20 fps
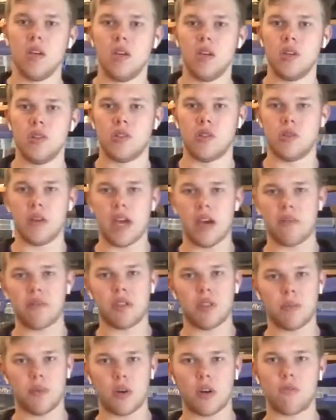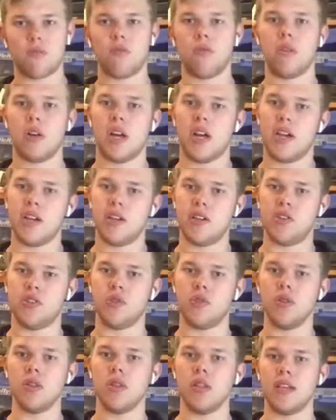So now is the part where I
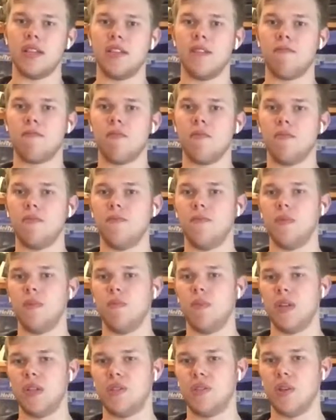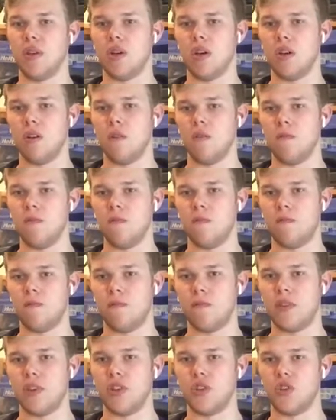show you like different bits of
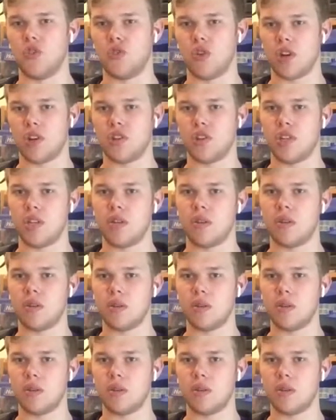construction